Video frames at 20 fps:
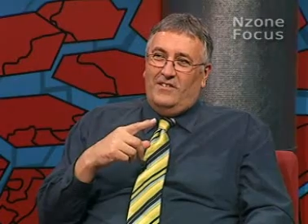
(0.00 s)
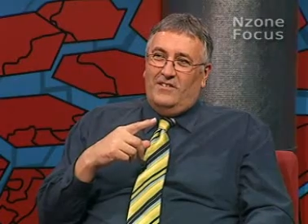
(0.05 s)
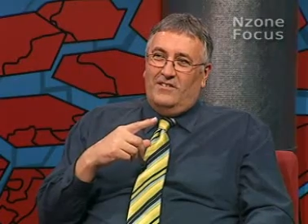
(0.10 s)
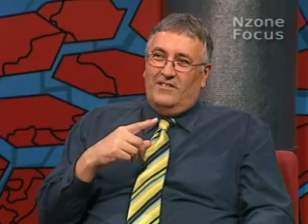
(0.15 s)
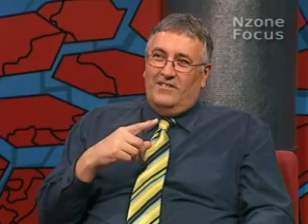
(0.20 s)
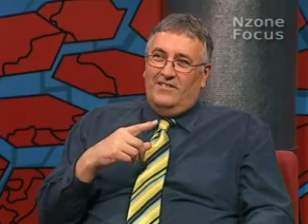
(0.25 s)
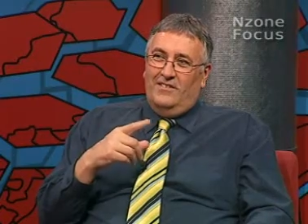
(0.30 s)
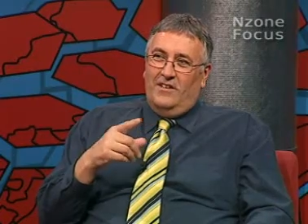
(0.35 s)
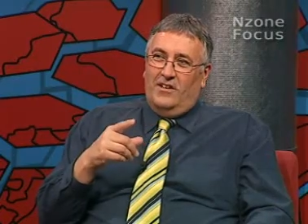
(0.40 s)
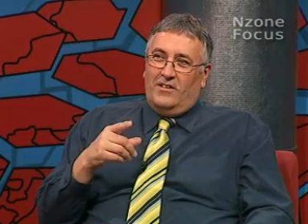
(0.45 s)

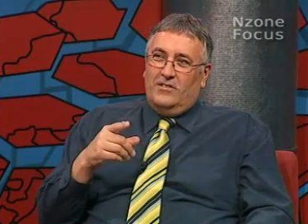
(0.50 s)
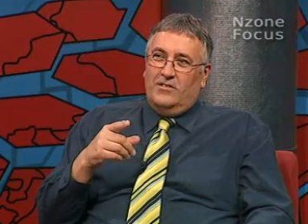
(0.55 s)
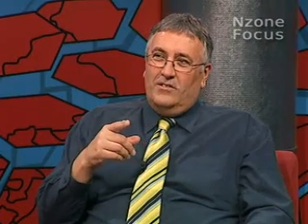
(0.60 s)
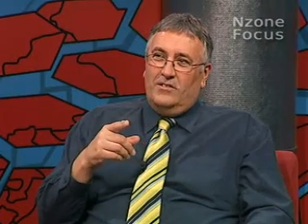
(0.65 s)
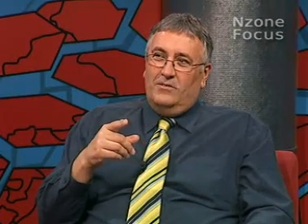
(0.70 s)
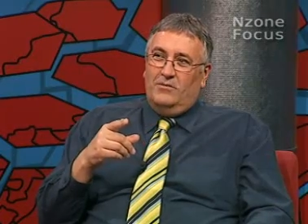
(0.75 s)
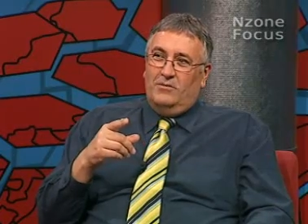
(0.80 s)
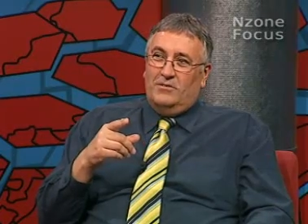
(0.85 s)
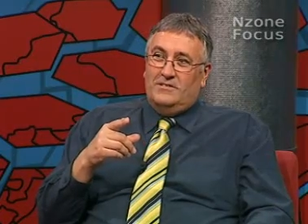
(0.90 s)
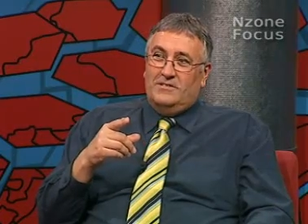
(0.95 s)
Ngā
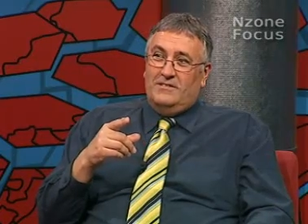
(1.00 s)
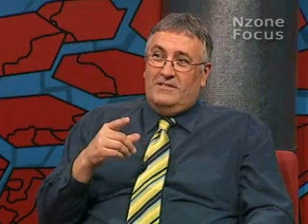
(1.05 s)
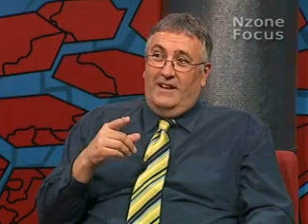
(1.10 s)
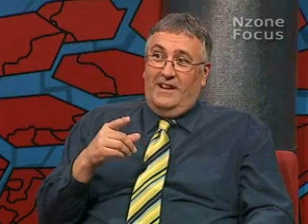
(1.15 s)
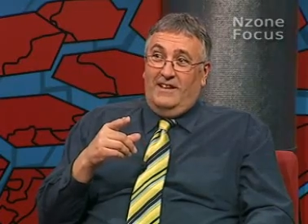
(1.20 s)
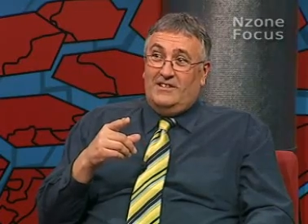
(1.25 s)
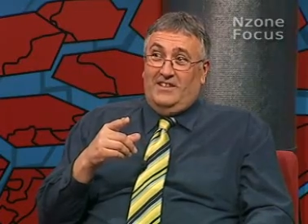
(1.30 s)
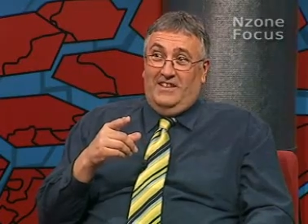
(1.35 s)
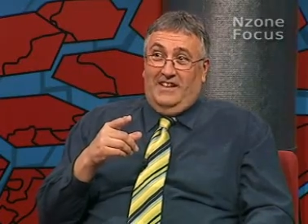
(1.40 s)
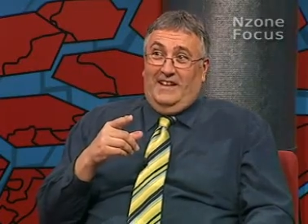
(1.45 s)
Kuku wasn't
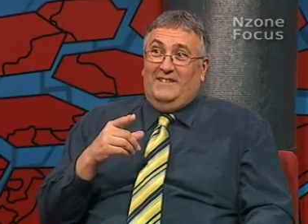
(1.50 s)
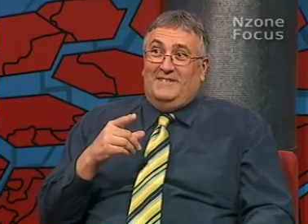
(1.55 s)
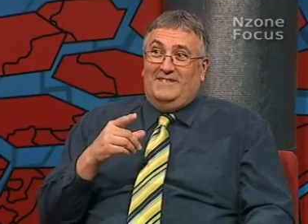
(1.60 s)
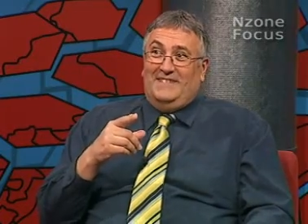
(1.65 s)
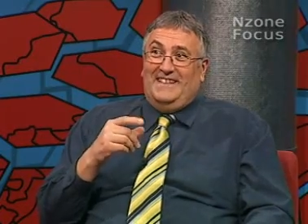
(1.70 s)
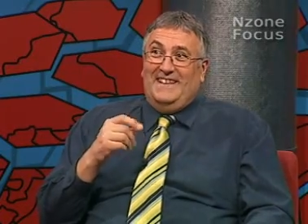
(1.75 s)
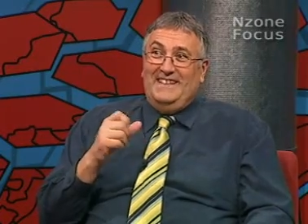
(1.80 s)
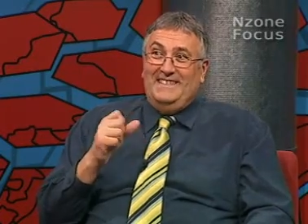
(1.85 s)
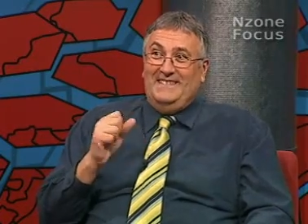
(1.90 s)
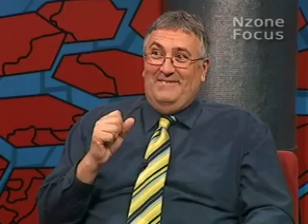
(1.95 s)
actually out
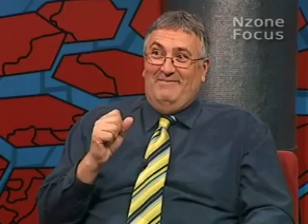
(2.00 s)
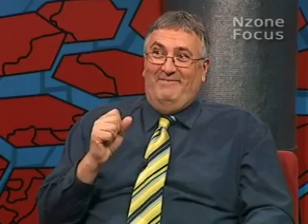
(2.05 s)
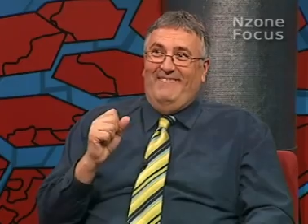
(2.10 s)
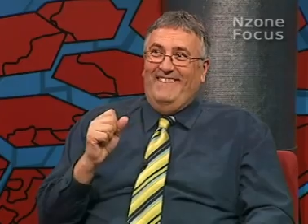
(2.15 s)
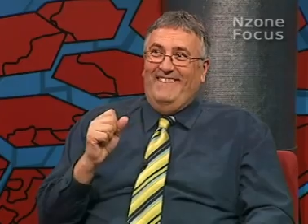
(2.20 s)
to get him.